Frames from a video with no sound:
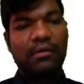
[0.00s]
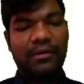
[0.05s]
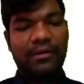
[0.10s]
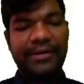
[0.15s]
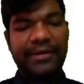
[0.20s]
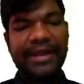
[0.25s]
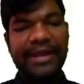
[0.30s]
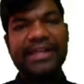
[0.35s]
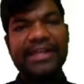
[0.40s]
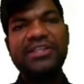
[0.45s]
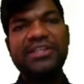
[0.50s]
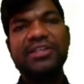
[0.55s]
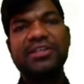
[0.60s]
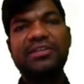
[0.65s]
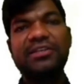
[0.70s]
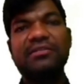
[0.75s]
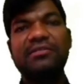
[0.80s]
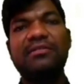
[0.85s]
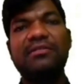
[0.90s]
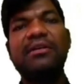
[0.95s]
greet.
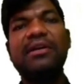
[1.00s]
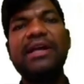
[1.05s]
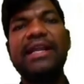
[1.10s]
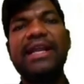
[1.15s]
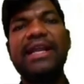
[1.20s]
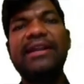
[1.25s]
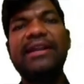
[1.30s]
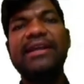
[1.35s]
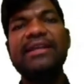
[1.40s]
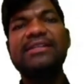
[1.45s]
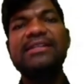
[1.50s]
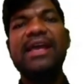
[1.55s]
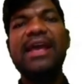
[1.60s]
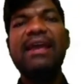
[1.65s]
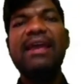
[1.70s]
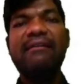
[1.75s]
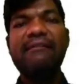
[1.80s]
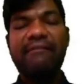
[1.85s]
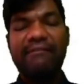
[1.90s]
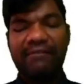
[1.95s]
Greet is
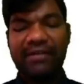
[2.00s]
a